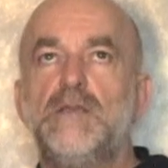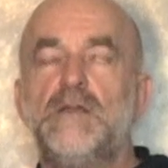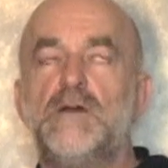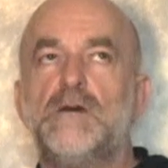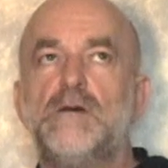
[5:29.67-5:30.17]
you
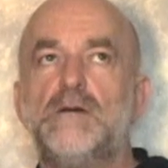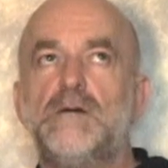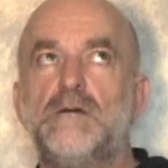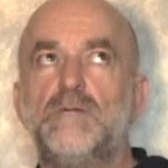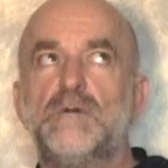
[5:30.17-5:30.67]
know,
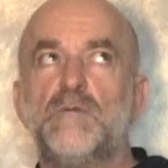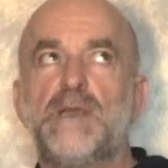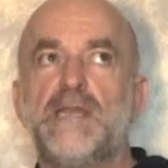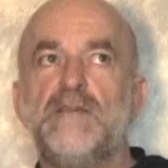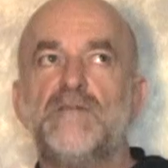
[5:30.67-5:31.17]
oh, we're
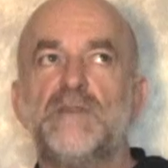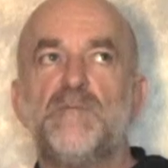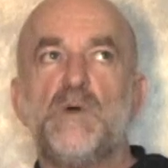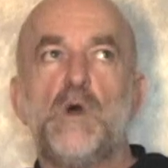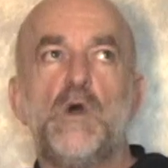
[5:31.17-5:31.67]
waiting for the
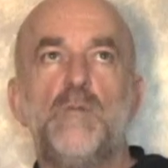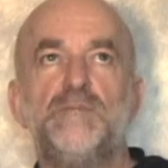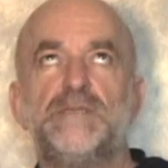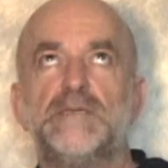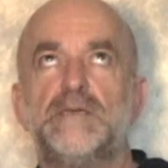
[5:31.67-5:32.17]

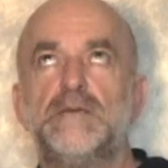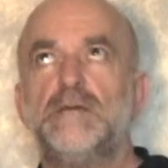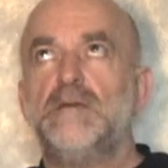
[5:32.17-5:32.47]
Pope to